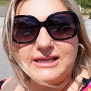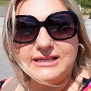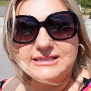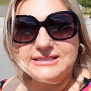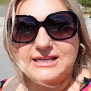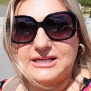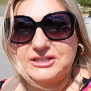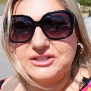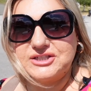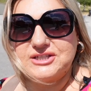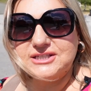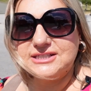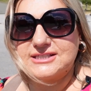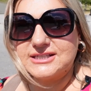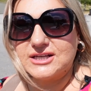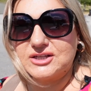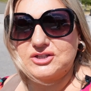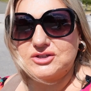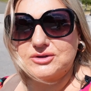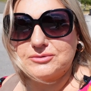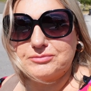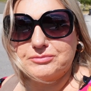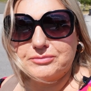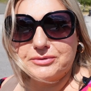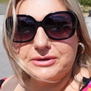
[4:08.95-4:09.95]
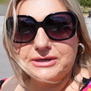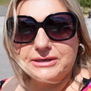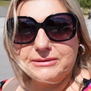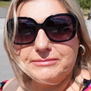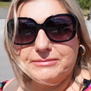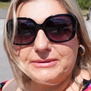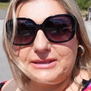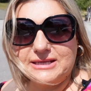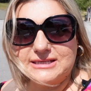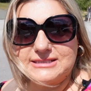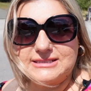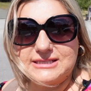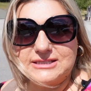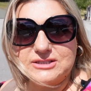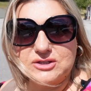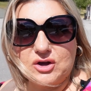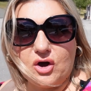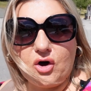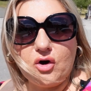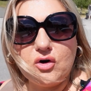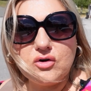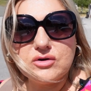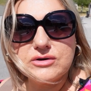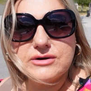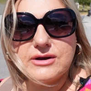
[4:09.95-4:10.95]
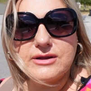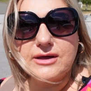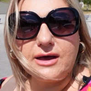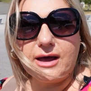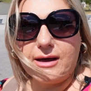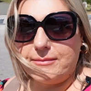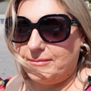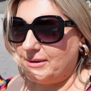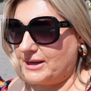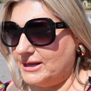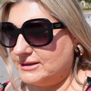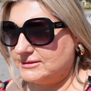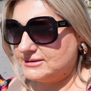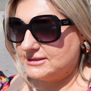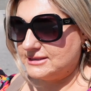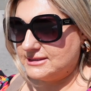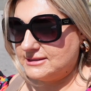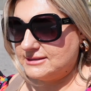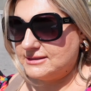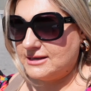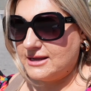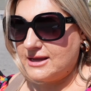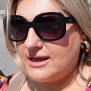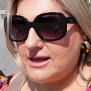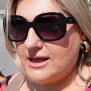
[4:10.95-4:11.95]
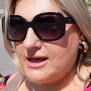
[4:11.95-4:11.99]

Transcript: It's actually such a pretty place. It's on a mountain,